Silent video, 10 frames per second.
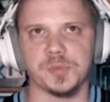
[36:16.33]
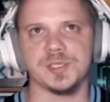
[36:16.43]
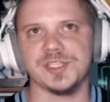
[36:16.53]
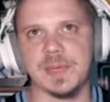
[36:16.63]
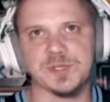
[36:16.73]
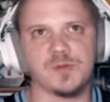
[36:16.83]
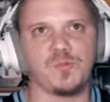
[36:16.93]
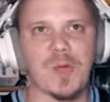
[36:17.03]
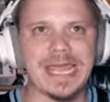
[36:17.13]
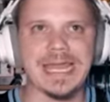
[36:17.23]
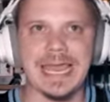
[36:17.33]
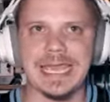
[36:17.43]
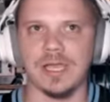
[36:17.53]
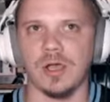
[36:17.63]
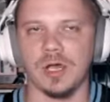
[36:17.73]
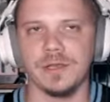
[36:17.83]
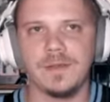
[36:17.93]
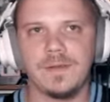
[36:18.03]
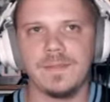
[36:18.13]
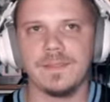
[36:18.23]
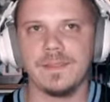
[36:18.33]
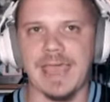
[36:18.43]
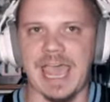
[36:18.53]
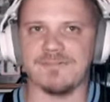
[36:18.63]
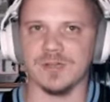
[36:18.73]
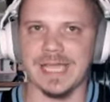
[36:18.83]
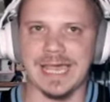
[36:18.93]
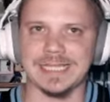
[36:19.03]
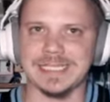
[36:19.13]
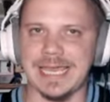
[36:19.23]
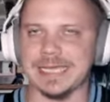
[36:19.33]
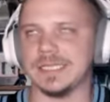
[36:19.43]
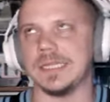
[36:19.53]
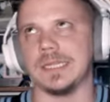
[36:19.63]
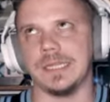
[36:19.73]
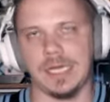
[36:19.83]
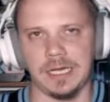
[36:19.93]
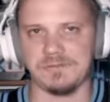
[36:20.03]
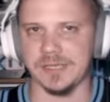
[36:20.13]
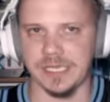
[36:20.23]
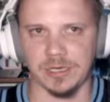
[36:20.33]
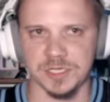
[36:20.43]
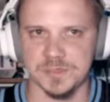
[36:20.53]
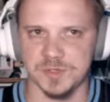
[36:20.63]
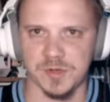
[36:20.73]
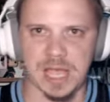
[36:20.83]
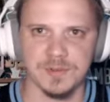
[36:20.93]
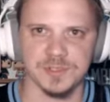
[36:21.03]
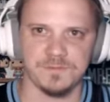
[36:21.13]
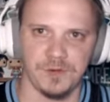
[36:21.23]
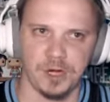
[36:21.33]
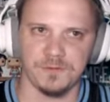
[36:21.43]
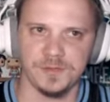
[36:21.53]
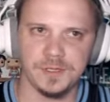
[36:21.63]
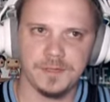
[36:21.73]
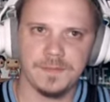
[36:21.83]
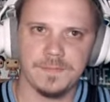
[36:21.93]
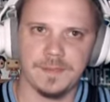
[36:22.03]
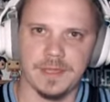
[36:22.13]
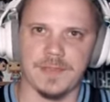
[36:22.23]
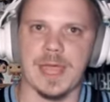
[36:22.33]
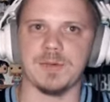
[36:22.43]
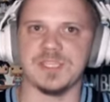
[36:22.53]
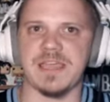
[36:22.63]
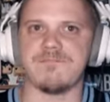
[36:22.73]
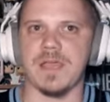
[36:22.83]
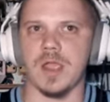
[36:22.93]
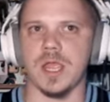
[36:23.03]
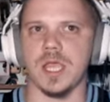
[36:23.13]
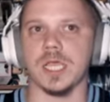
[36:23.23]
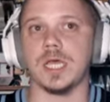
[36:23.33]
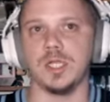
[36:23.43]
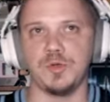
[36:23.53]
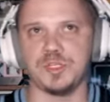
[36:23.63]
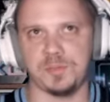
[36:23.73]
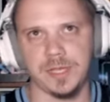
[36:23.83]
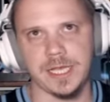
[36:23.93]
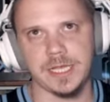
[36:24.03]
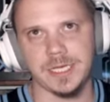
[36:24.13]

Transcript: the reception. Way to hang on after contact. Love getting our subscribers involved. And that was a very clutch play